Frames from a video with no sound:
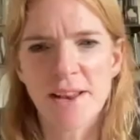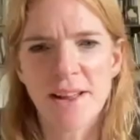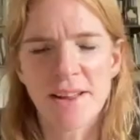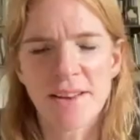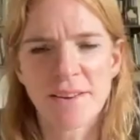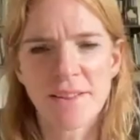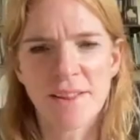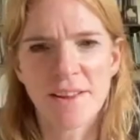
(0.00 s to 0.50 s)

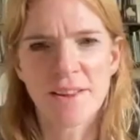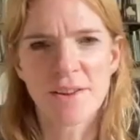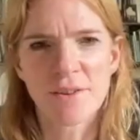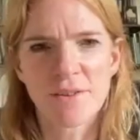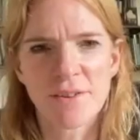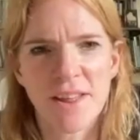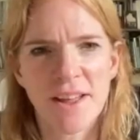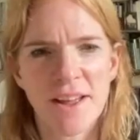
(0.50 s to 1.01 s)
Ilan. Thank you
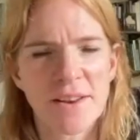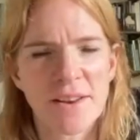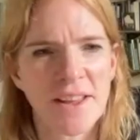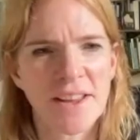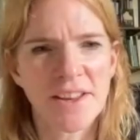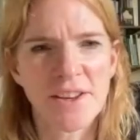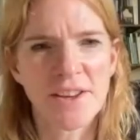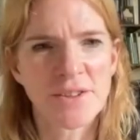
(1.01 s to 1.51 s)
for that. And
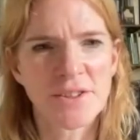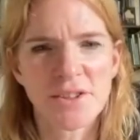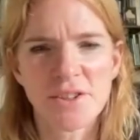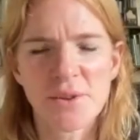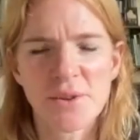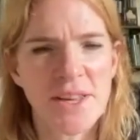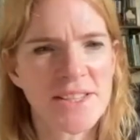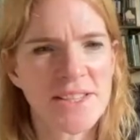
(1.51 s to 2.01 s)
thank you to
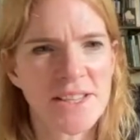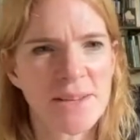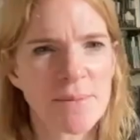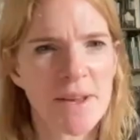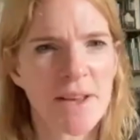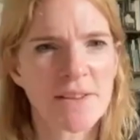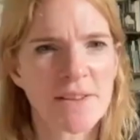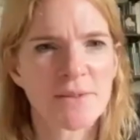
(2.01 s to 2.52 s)

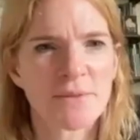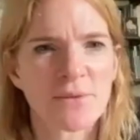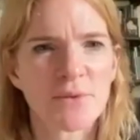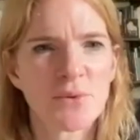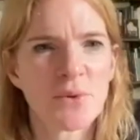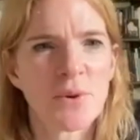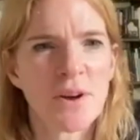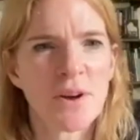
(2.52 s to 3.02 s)
ECPS
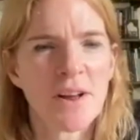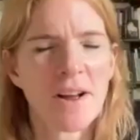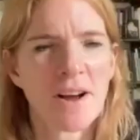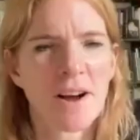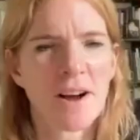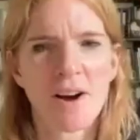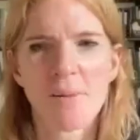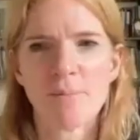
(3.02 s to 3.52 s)
for
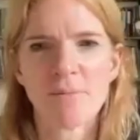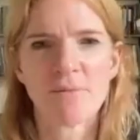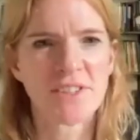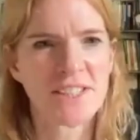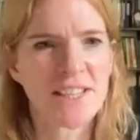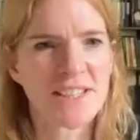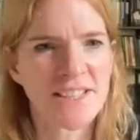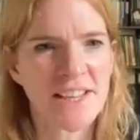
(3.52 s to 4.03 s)

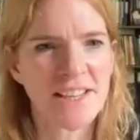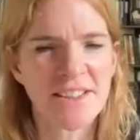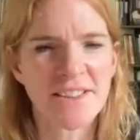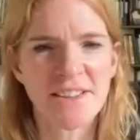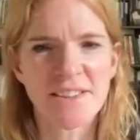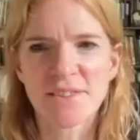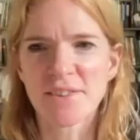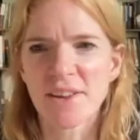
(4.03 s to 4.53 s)
facilitating
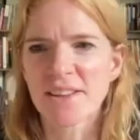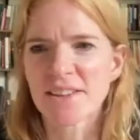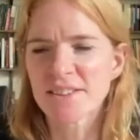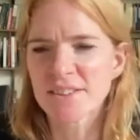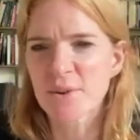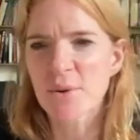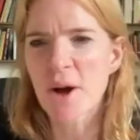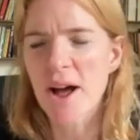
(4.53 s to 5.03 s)
this
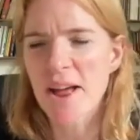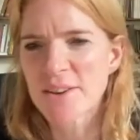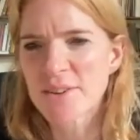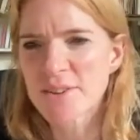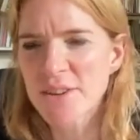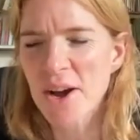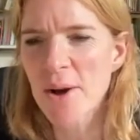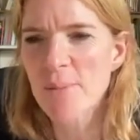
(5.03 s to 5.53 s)
event,
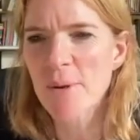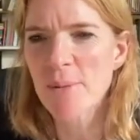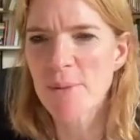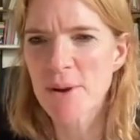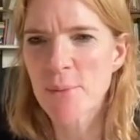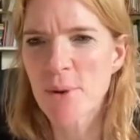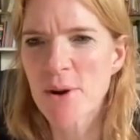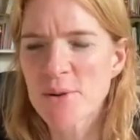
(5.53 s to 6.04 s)
and a
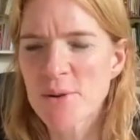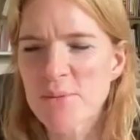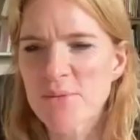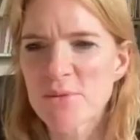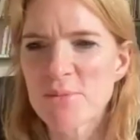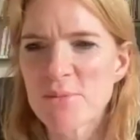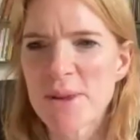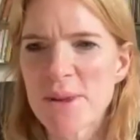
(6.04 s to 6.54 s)
big welcome
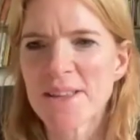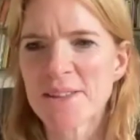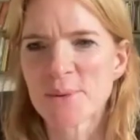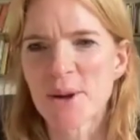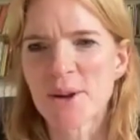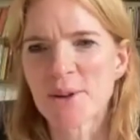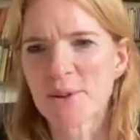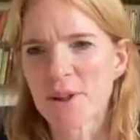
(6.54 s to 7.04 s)
from me as
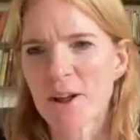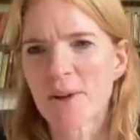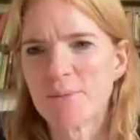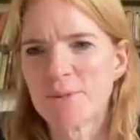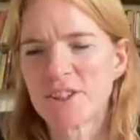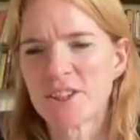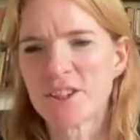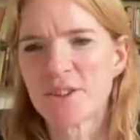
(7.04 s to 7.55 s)
well
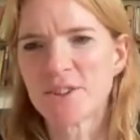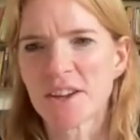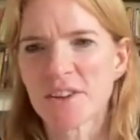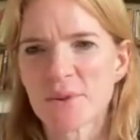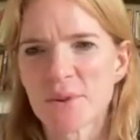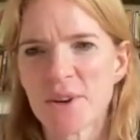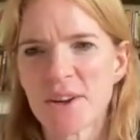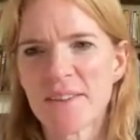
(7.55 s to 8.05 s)
to you,
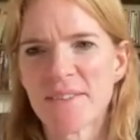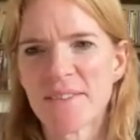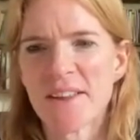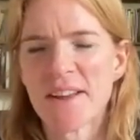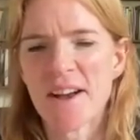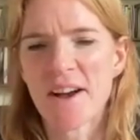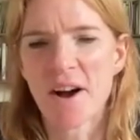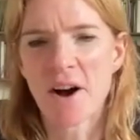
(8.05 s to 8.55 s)
Tahrir.
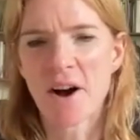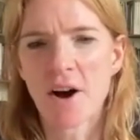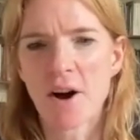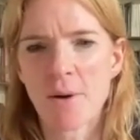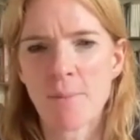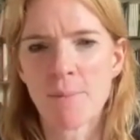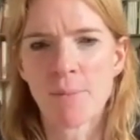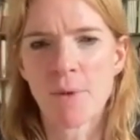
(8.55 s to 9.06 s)

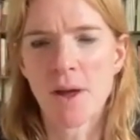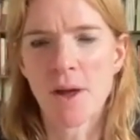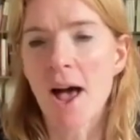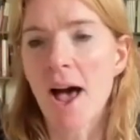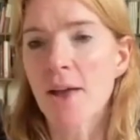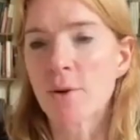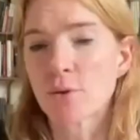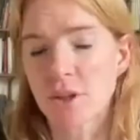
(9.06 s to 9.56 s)
And
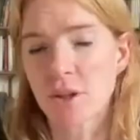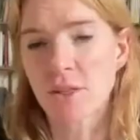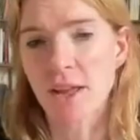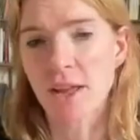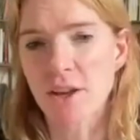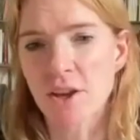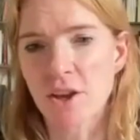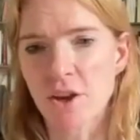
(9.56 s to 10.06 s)
also
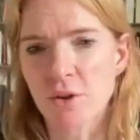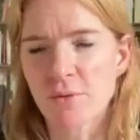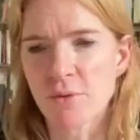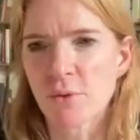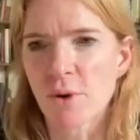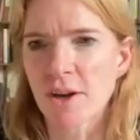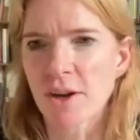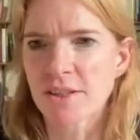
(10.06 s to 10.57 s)
thank you for
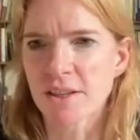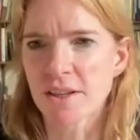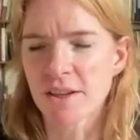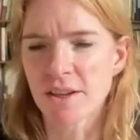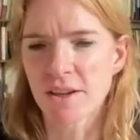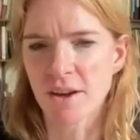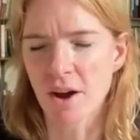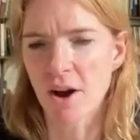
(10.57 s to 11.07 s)

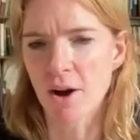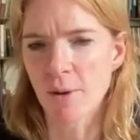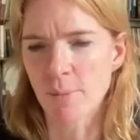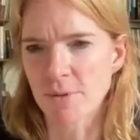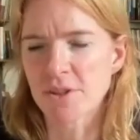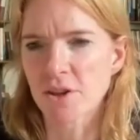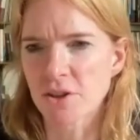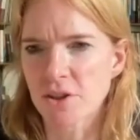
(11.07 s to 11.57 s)
writing
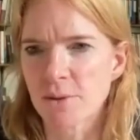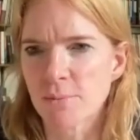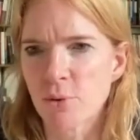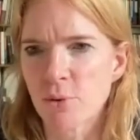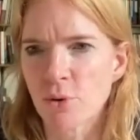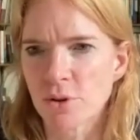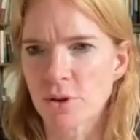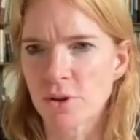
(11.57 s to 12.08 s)
such an
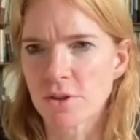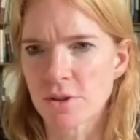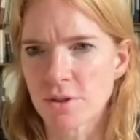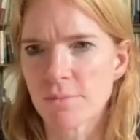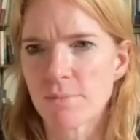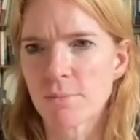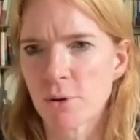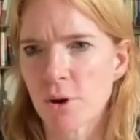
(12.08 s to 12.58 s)
important
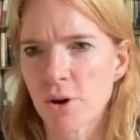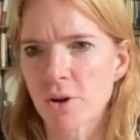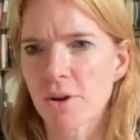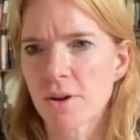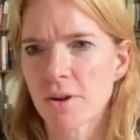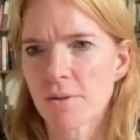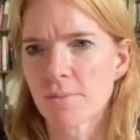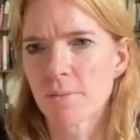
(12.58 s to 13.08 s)
book.
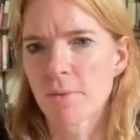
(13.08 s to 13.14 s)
